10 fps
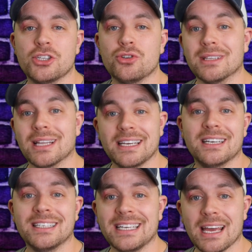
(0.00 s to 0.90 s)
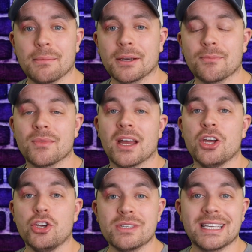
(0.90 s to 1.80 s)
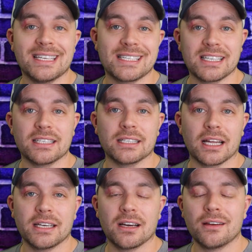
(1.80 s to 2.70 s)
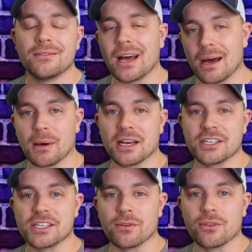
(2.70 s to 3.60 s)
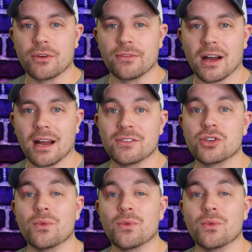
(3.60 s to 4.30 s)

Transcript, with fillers: into light gun gaming using the Sinden Light Gun on Batocera 35.